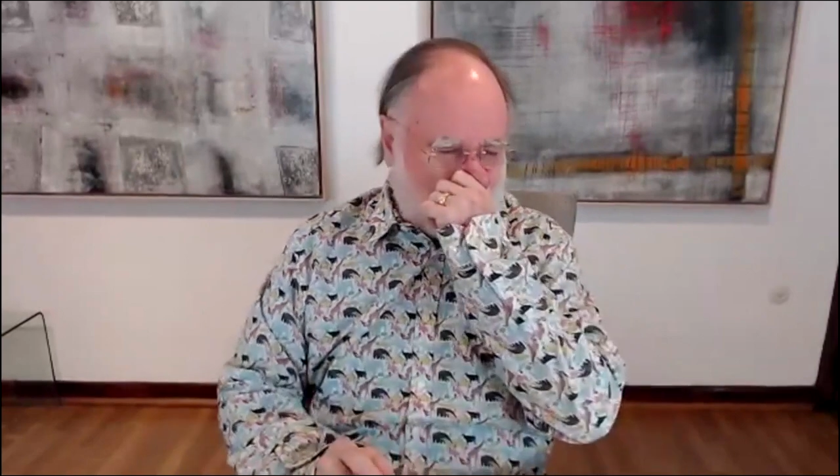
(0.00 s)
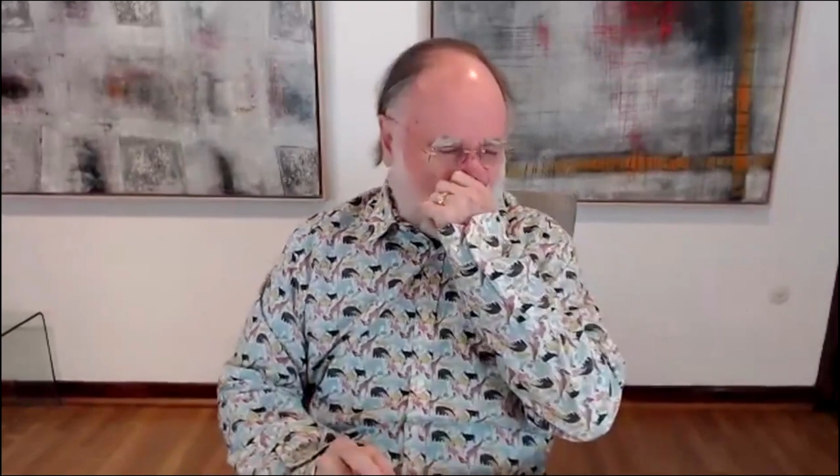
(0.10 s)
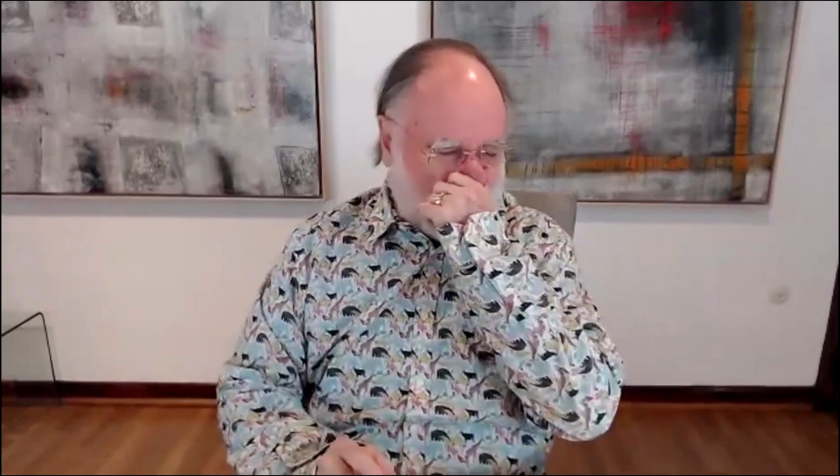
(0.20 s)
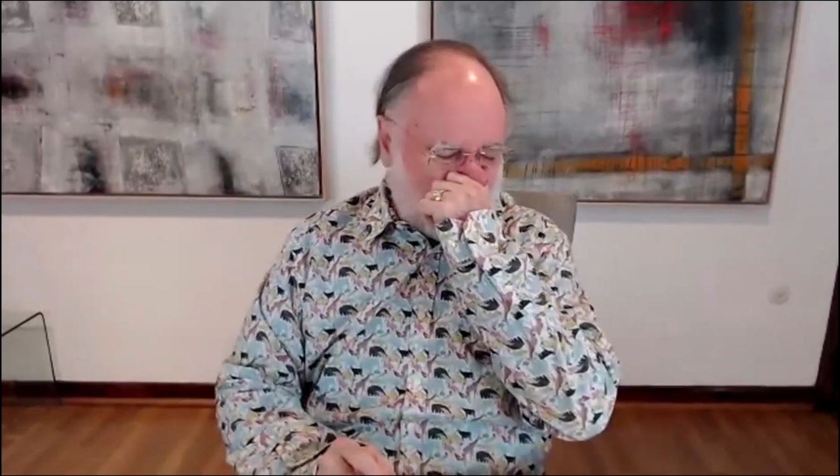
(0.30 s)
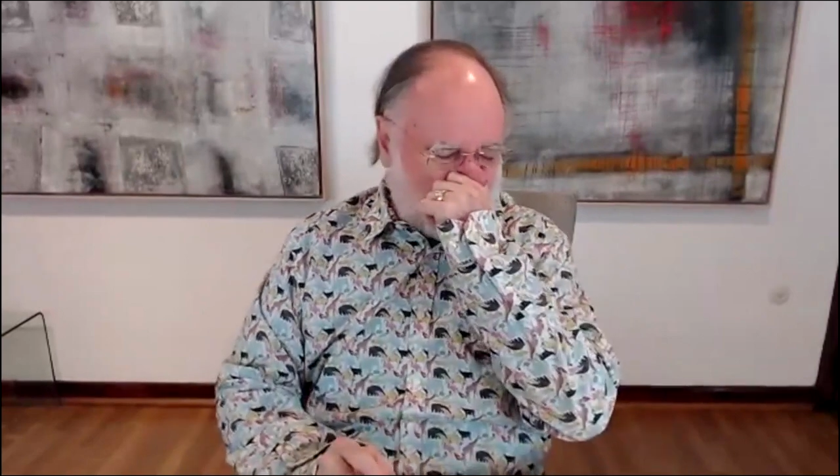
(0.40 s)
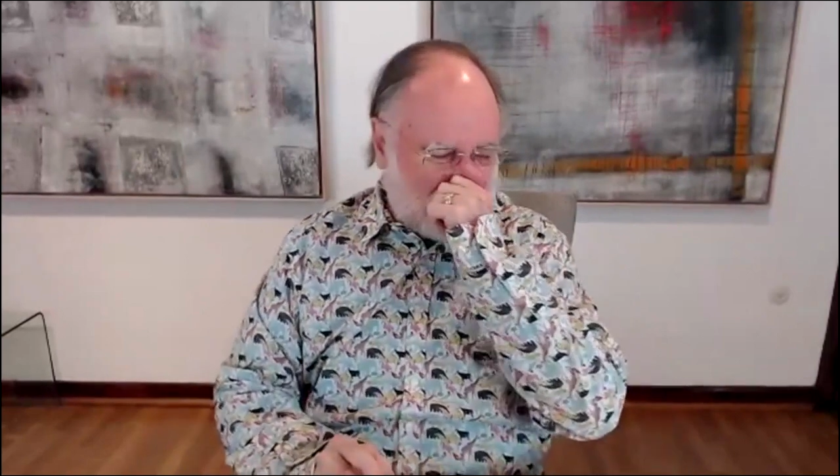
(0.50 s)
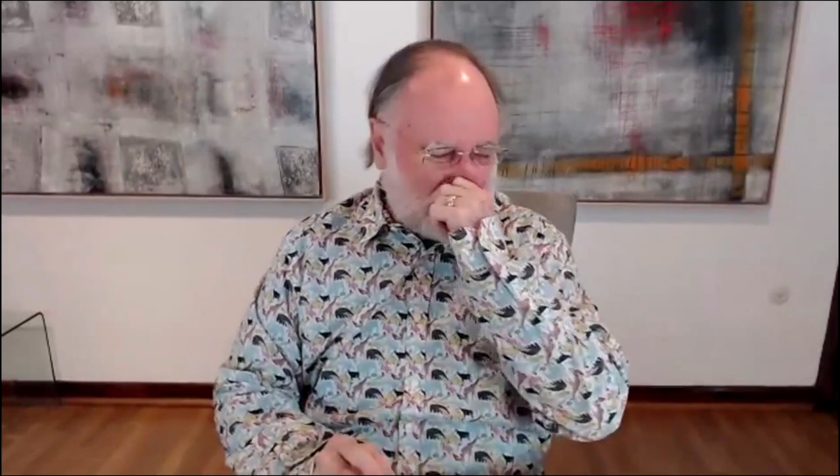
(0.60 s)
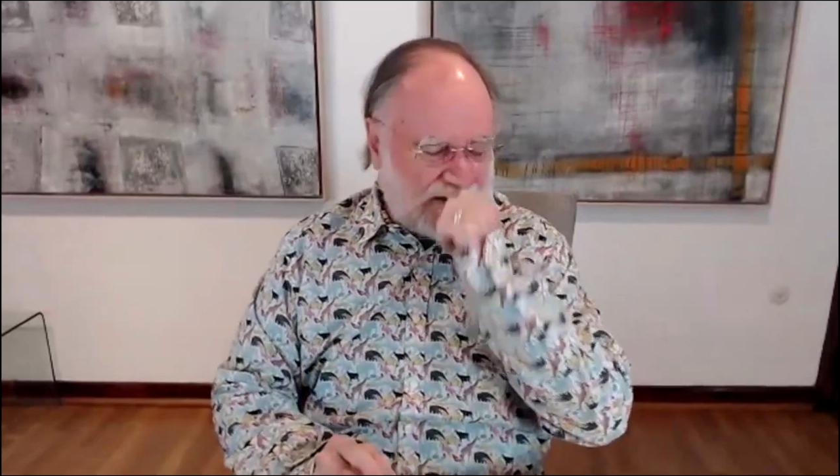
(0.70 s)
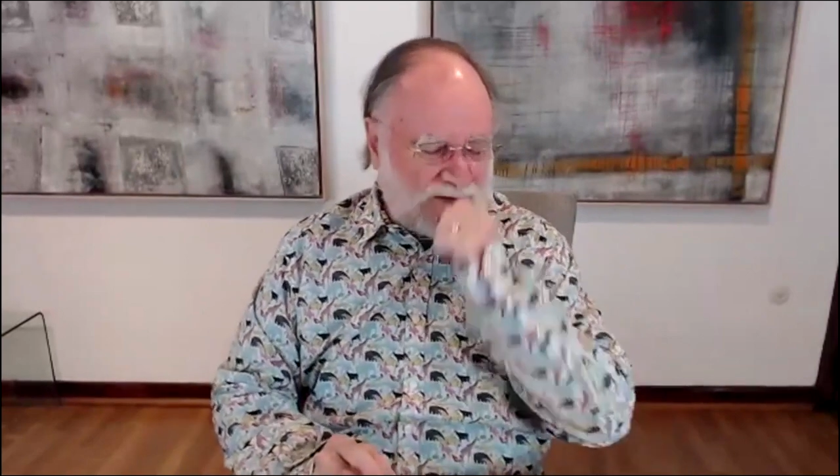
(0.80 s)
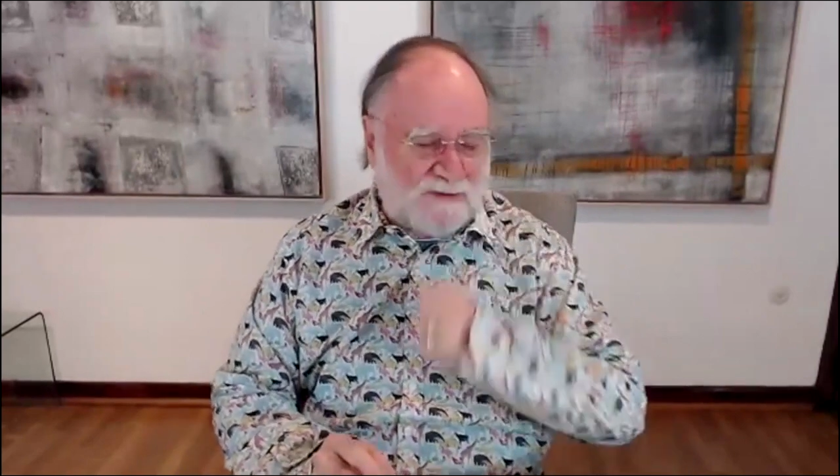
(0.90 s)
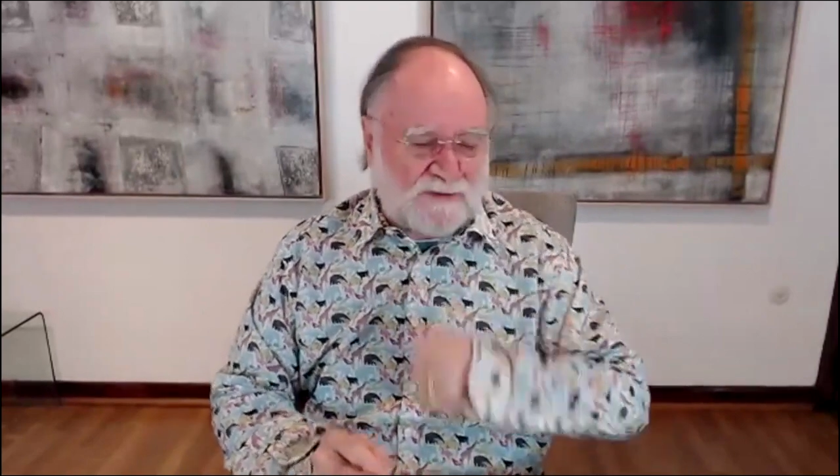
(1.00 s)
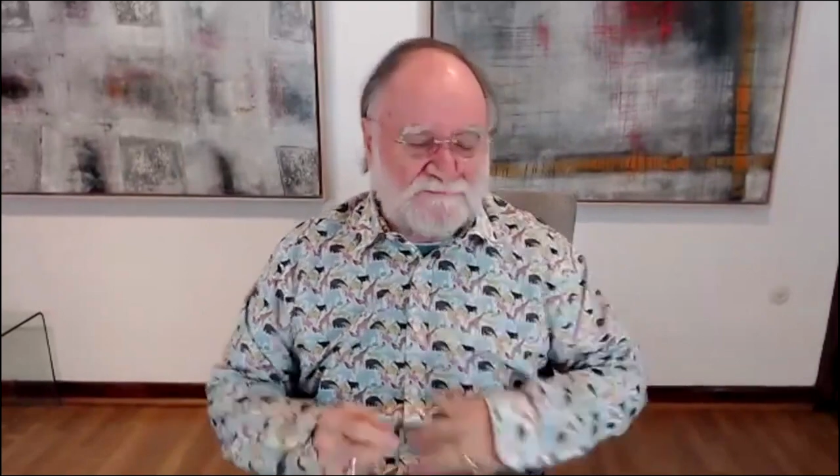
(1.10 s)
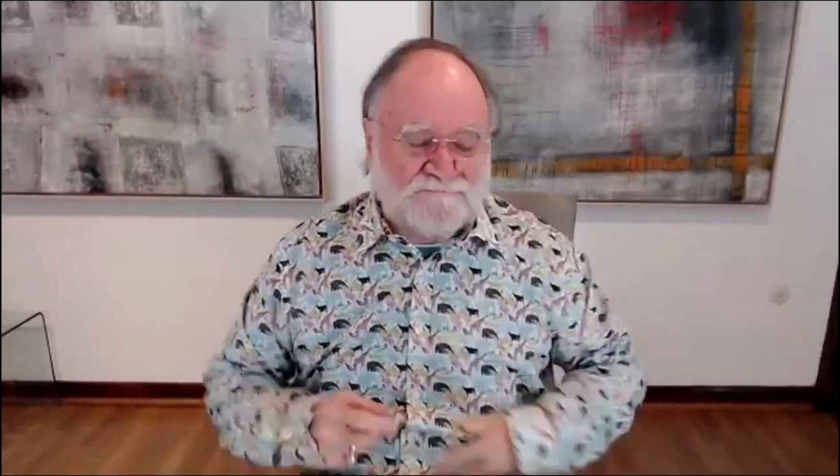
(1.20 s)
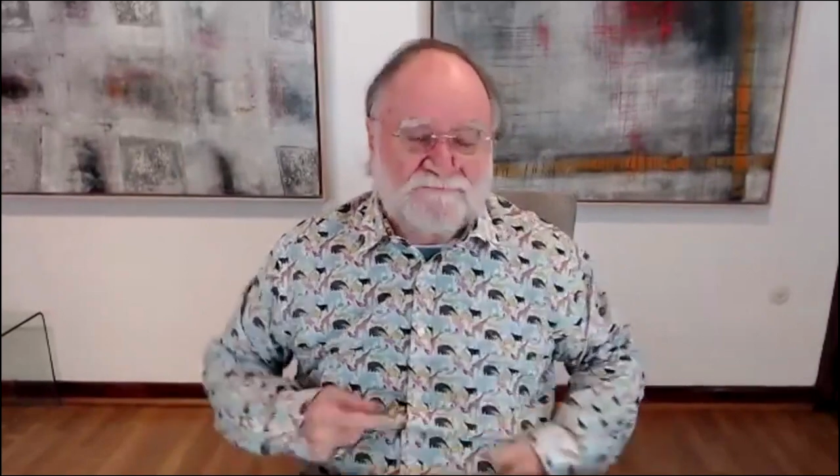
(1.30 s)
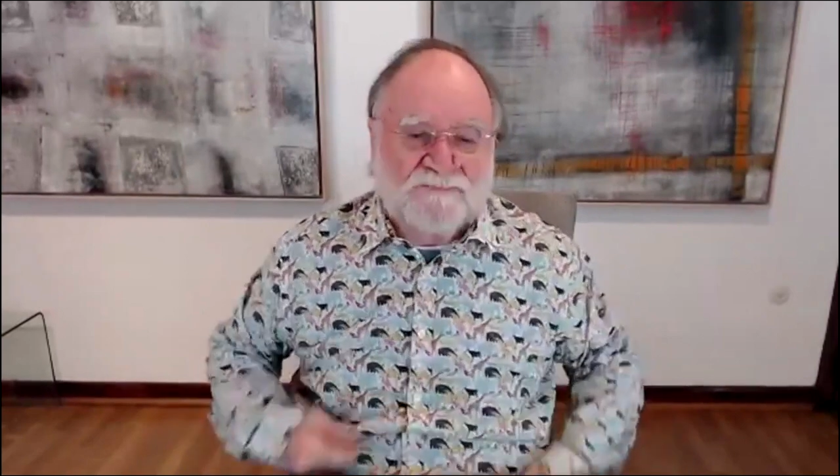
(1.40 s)
I could feel
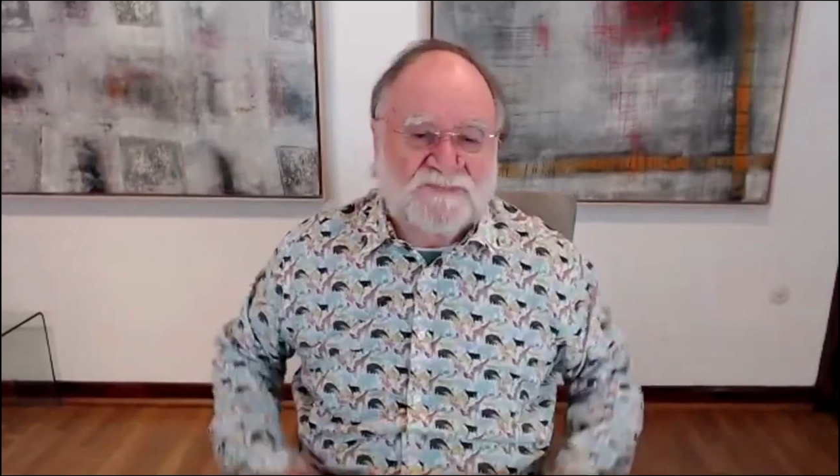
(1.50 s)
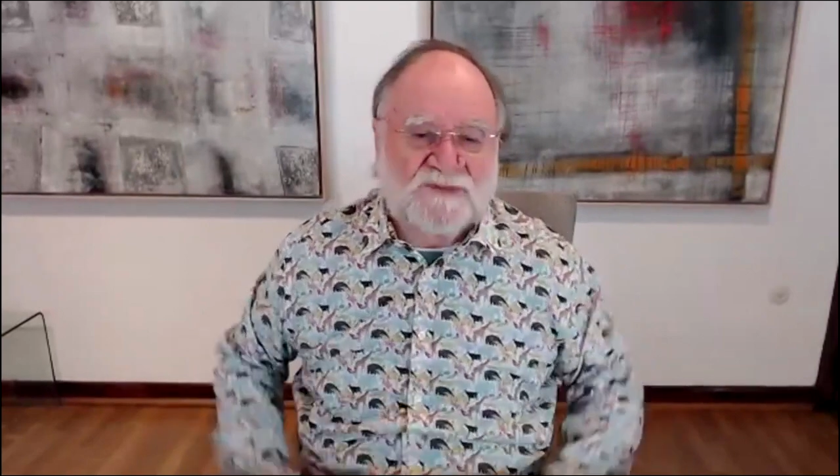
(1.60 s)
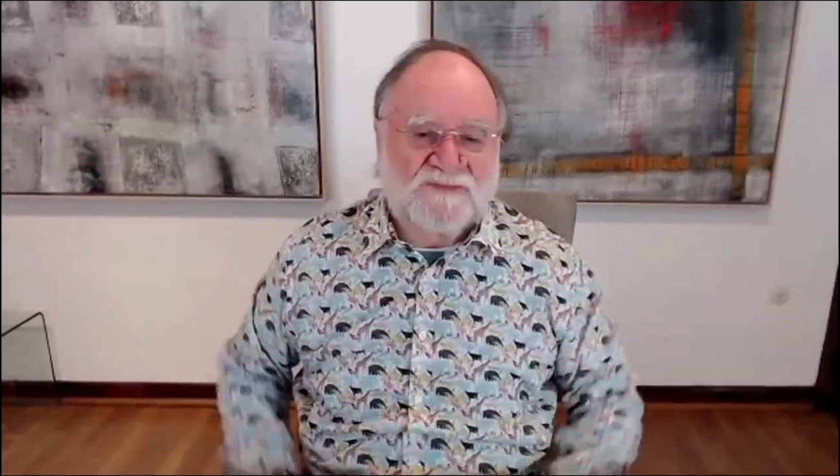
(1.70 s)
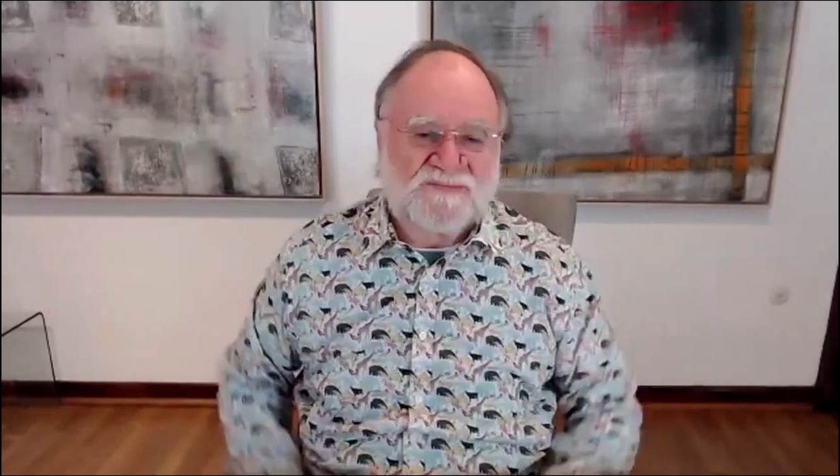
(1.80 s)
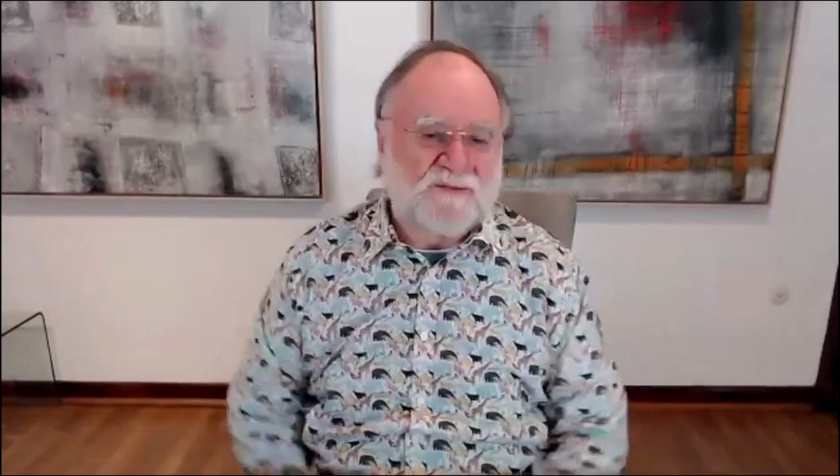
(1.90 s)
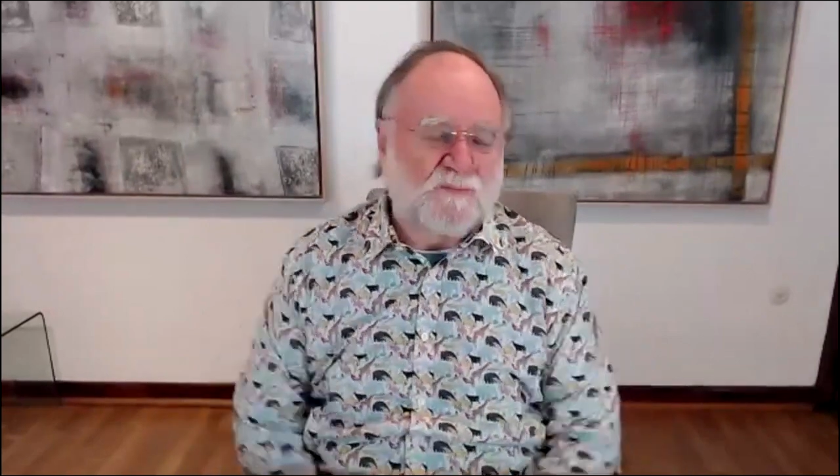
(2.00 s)
that